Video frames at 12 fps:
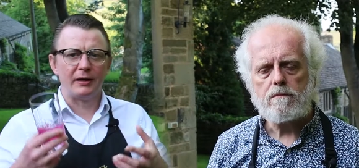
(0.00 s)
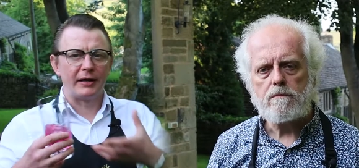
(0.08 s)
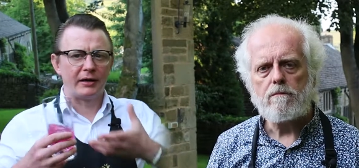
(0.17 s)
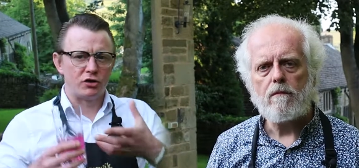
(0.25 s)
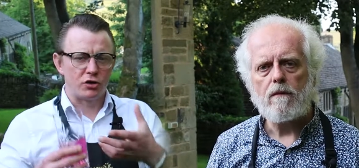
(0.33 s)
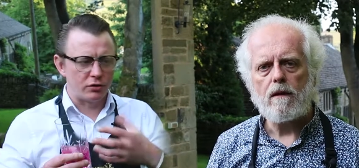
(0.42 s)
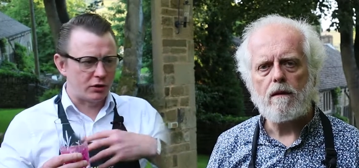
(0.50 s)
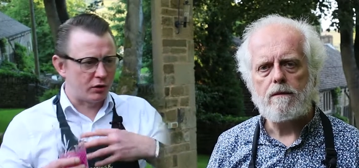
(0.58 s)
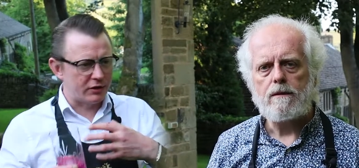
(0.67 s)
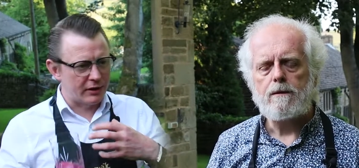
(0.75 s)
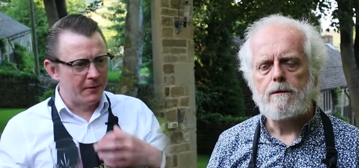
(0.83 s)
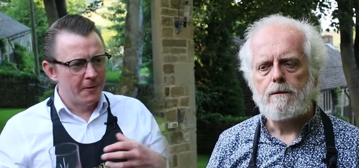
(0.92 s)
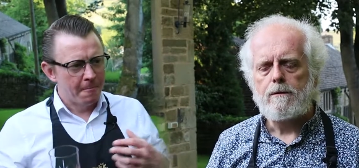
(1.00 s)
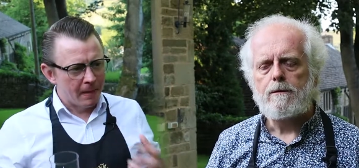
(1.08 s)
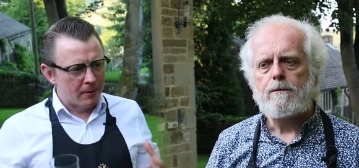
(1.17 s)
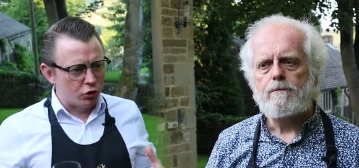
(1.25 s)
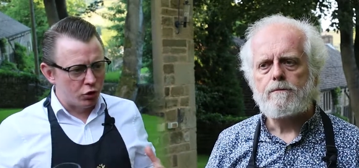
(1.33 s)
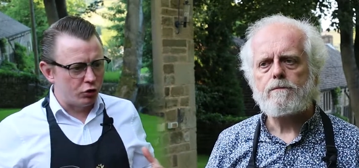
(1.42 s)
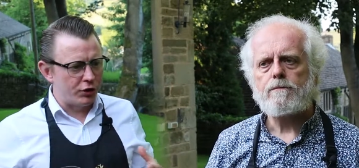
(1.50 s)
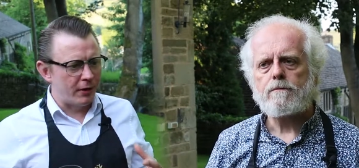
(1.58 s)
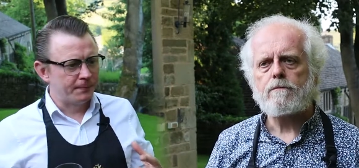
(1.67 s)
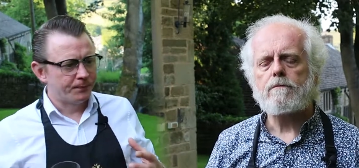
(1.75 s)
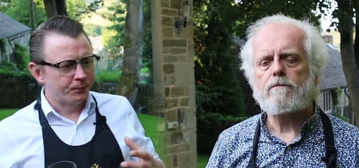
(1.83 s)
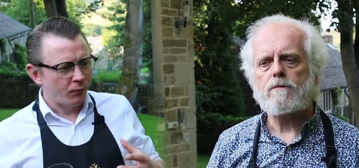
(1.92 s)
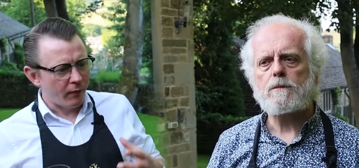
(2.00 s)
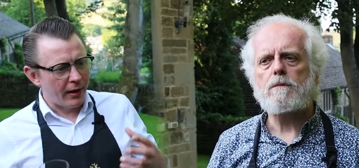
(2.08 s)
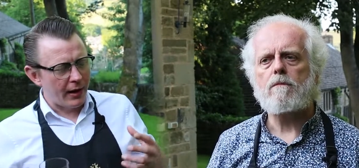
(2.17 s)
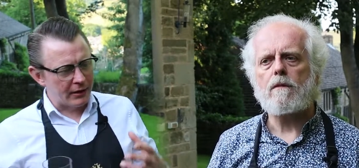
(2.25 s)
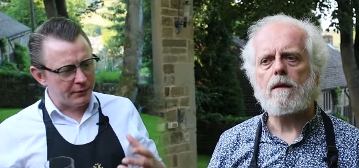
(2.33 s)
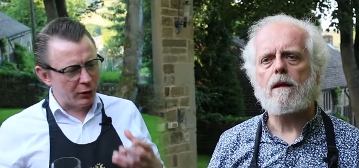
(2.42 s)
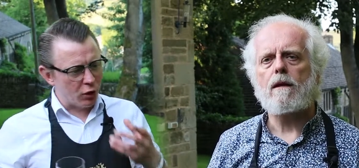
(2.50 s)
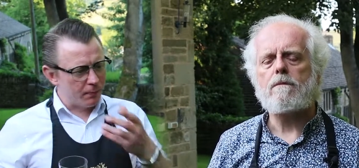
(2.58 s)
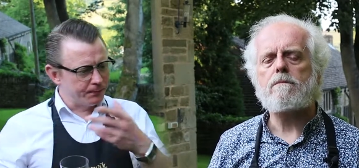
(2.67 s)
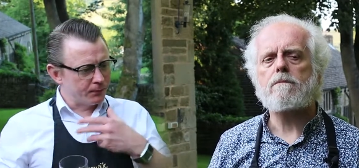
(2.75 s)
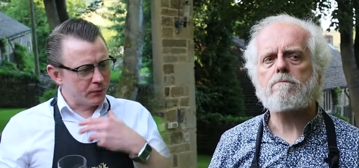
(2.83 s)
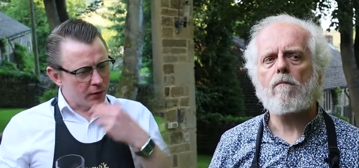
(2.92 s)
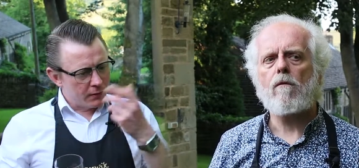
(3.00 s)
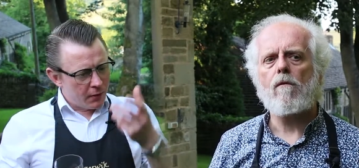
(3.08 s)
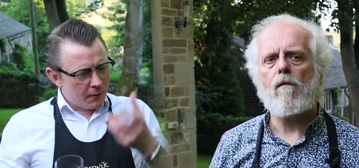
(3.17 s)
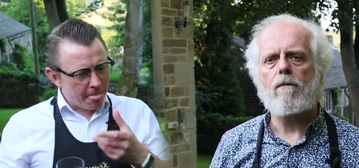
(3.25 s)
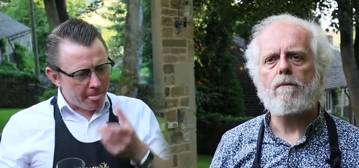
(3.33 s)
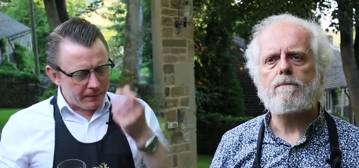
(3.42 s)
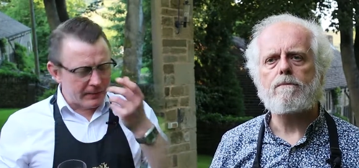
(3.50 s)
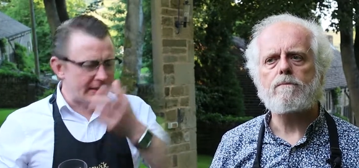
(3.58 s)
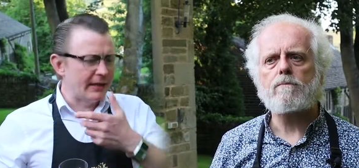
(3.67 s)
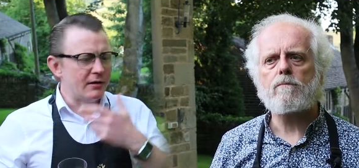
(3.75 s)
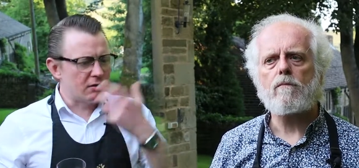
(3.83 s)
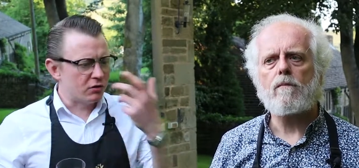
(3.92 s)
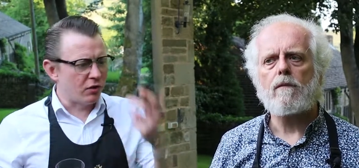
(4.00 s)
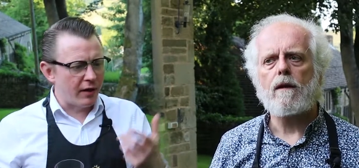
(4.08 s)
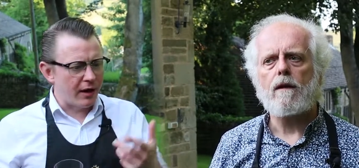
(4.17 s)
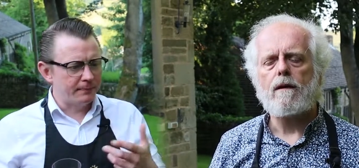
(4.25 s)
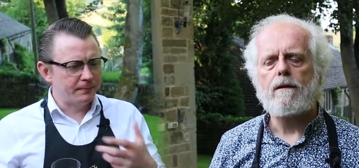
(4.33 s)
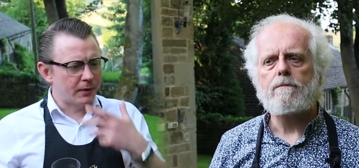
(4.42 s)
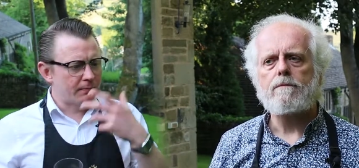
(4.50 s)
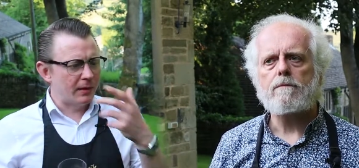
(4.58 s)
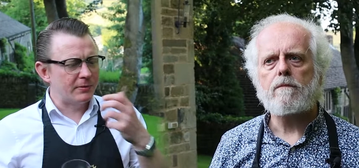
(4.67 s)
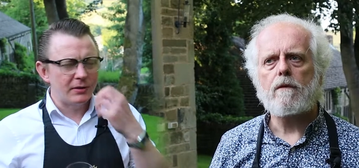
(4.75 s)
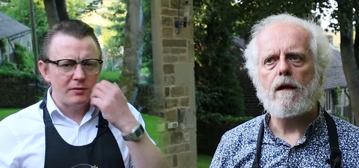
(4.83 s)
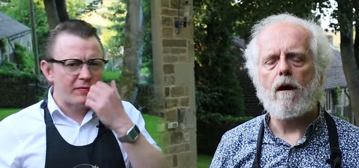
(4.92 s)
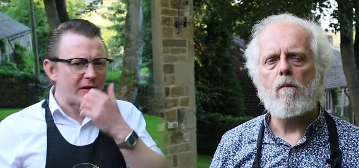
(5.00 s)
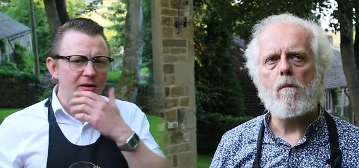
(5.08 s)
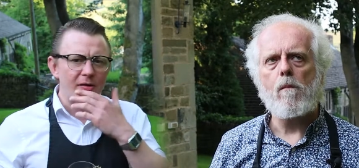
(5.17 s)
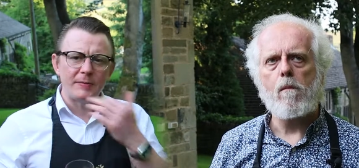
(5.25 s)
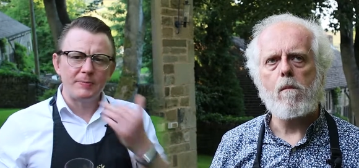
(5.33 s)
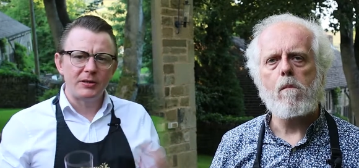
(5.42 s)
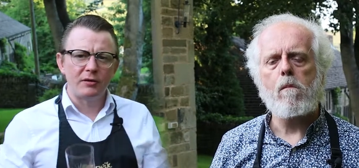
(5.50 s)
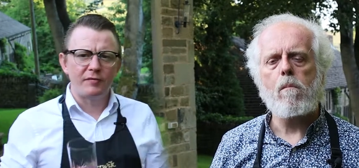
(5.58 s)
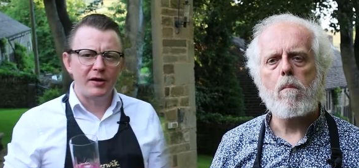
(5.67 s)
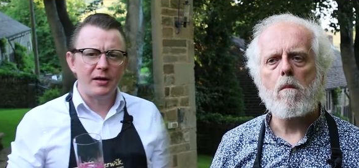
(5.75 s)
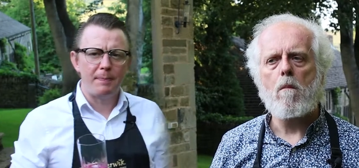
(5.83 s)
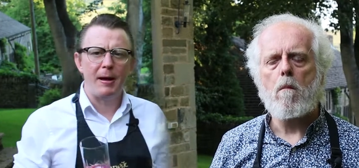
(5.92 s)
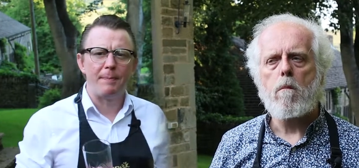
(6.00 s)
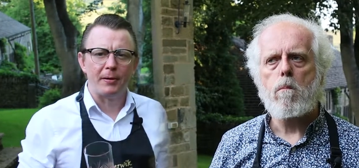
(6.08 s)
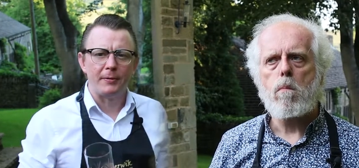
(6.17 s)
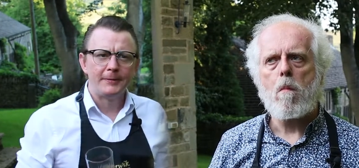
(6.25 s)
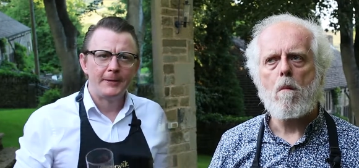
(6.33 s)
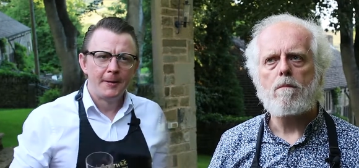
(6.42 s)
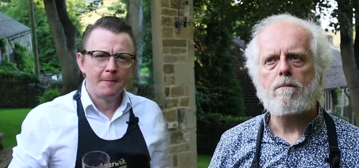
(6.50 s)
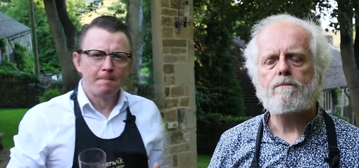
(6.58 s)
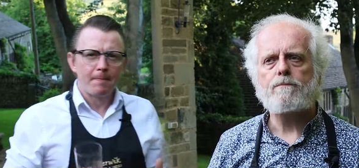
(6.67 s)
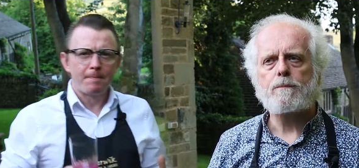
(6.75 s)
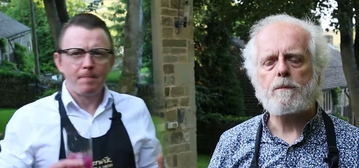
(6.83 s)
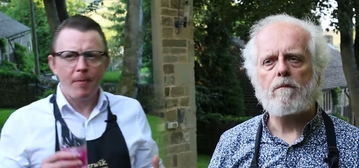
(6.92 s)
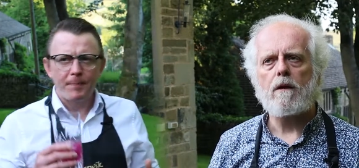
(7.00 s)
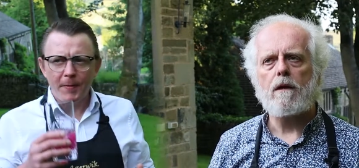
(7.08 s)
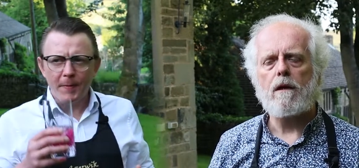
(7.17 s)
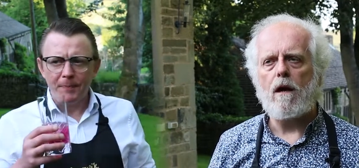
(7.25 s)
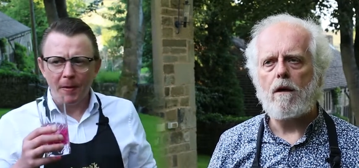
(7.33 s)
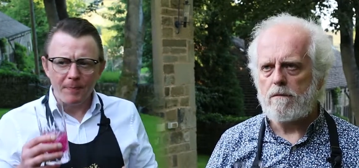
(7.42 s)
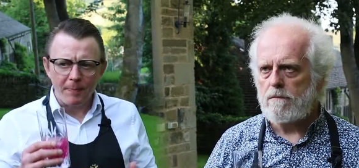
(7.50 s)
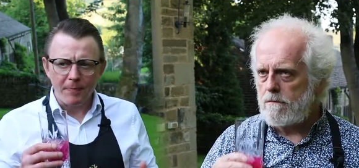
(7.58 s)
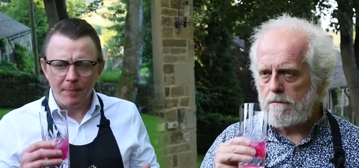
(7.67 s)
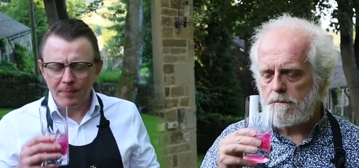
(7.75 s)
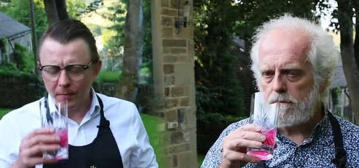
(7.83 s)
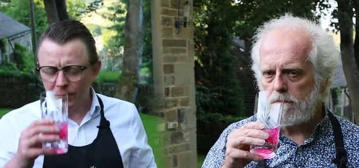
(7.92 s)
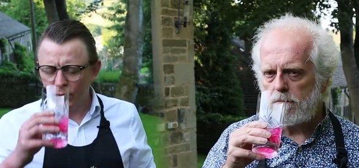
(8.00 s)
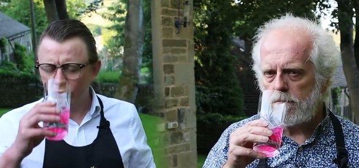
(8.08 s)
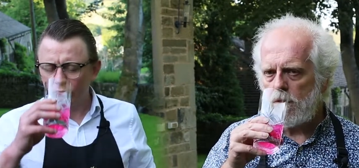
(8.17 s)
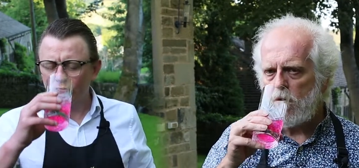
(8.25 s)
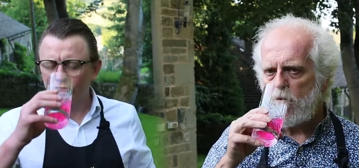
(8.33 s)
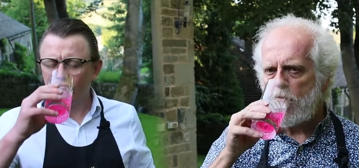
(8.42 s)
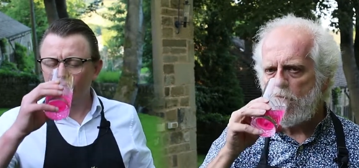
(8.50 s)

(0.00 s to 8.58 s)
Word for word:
Speaker 1: like a juice, so I'd say juicier. It has become, the tingle's not there, but I'm still not, no. finding, the, I'm still not finding the pepper. No. Mm.